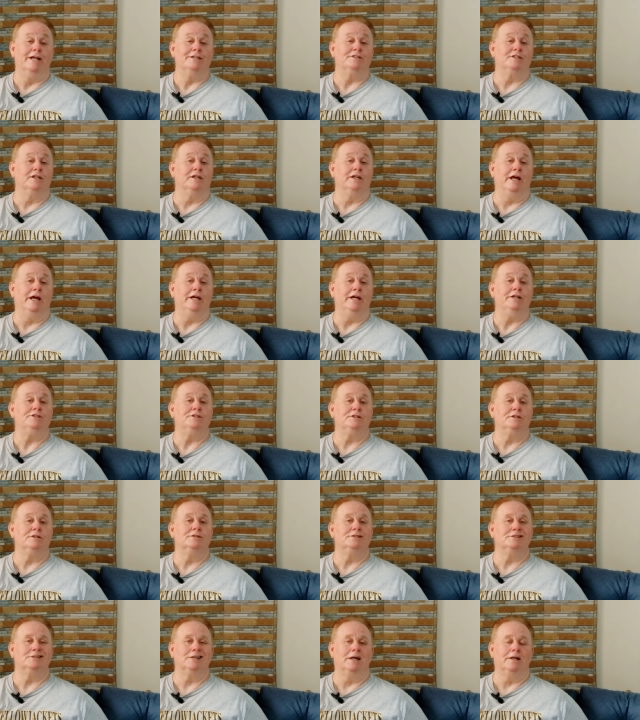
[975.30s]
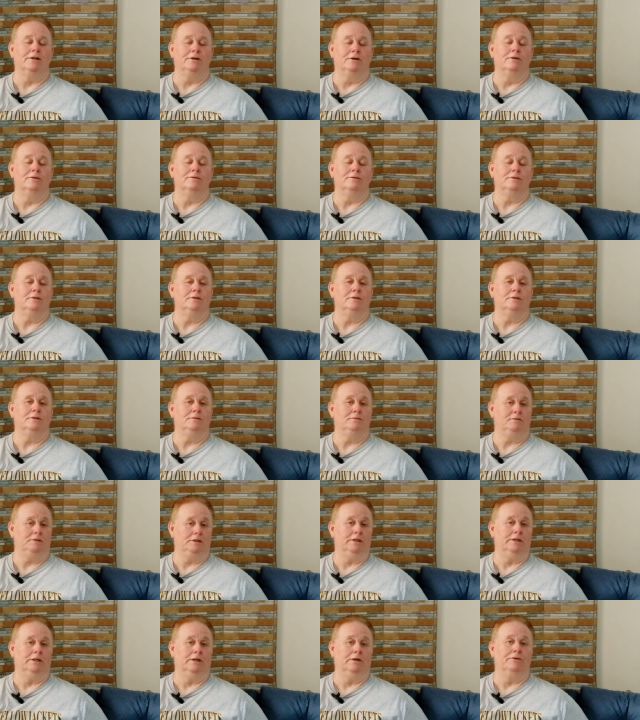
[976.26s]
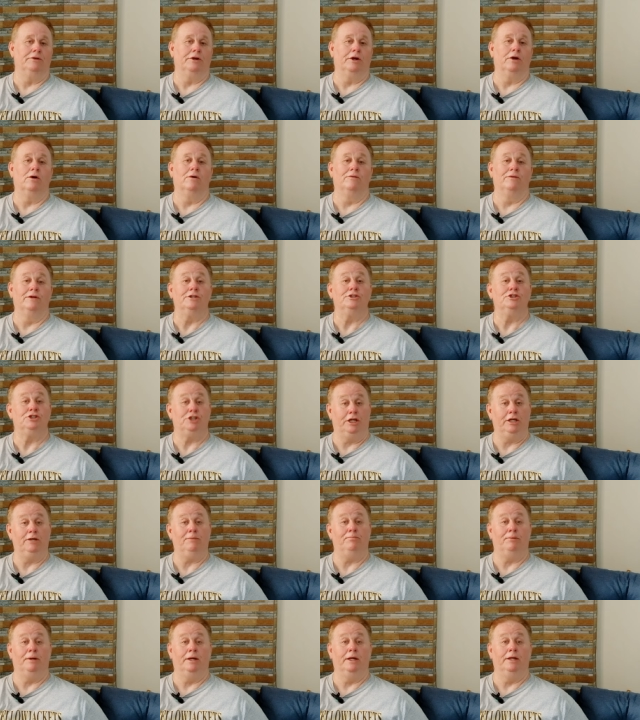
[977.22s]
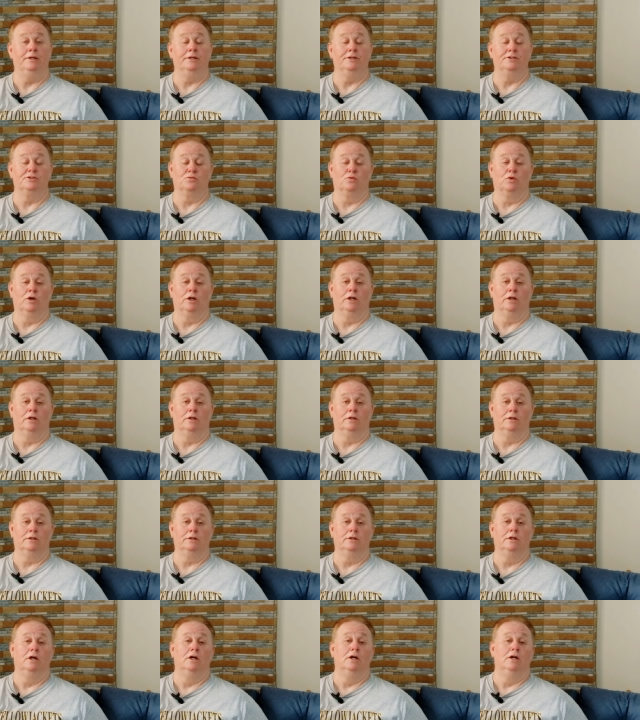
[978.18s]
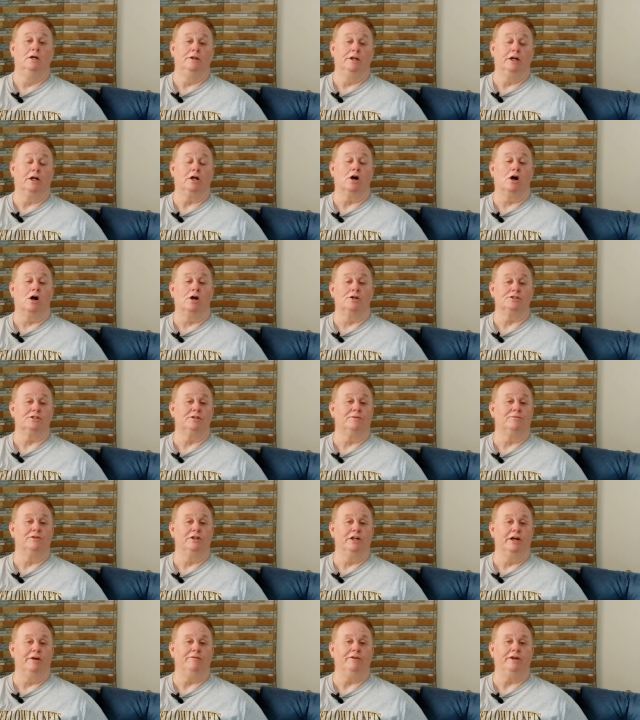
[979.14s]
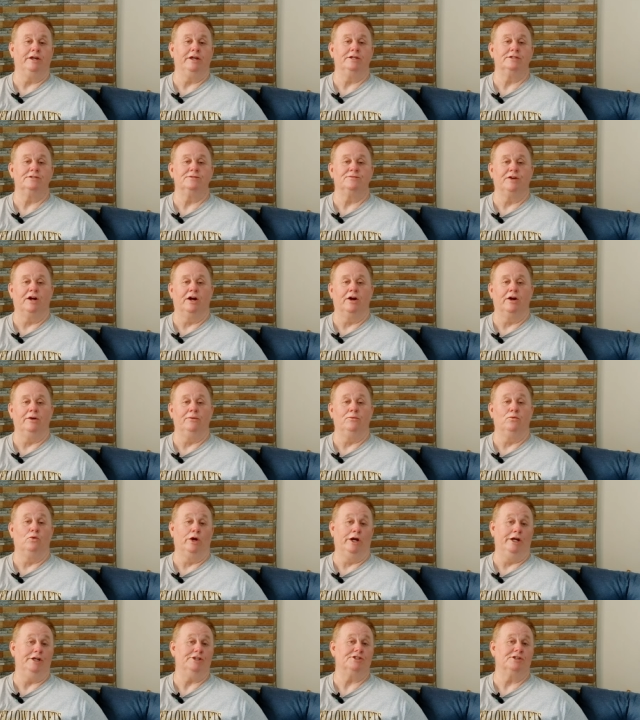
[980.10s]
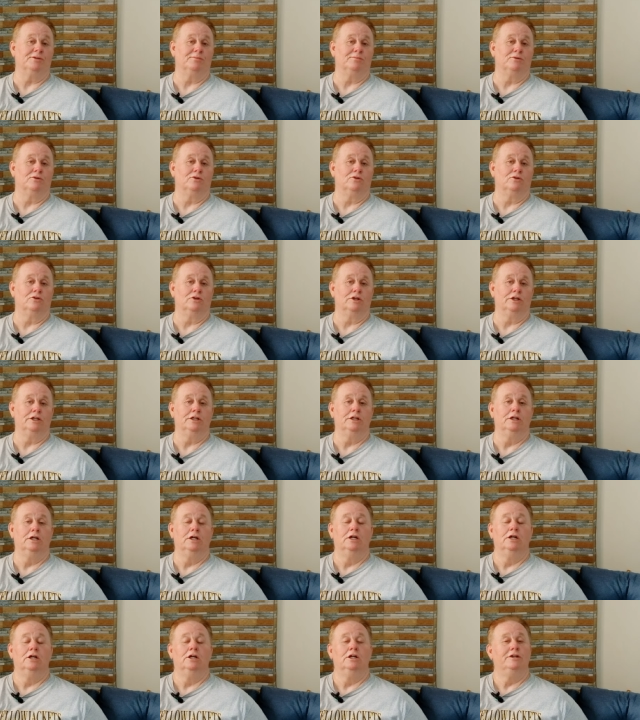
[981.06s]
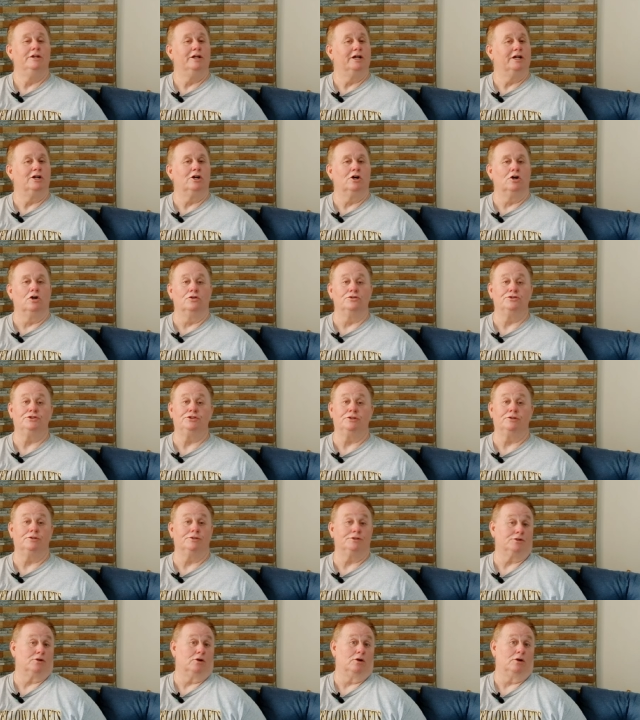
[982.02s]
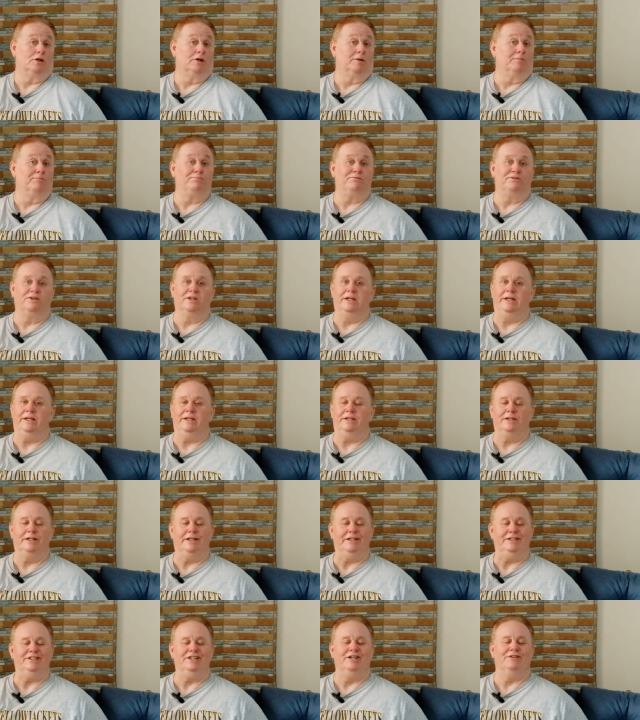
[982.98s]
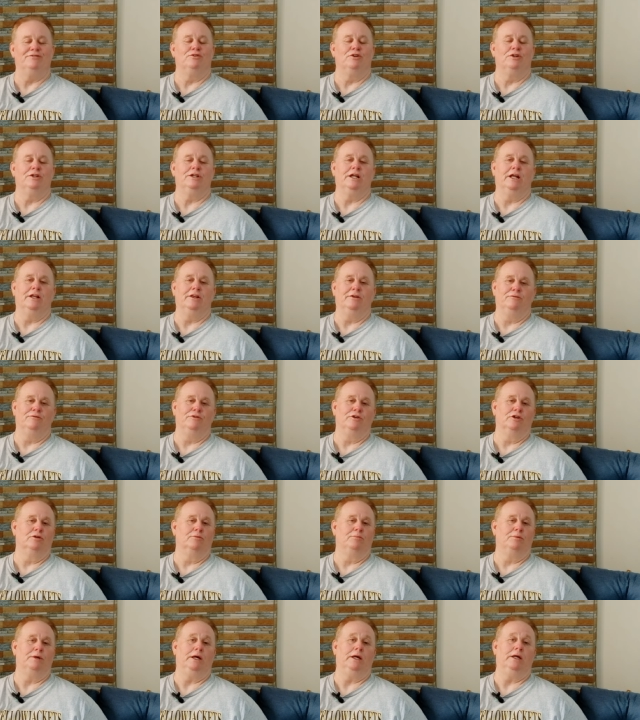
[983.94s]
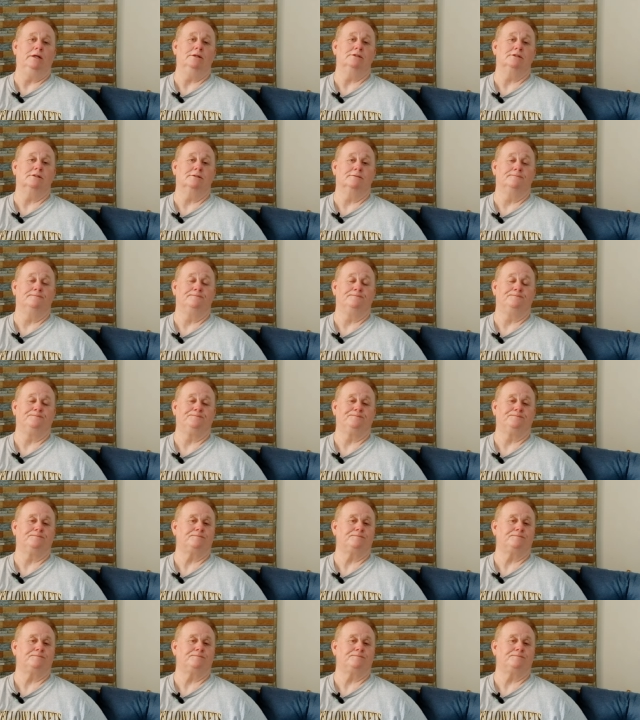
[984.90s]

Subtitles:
destinations that are, you know, they're on the cheap end as well. And the cost of living is very reasonable. And the cultures are completely different than the Philippines.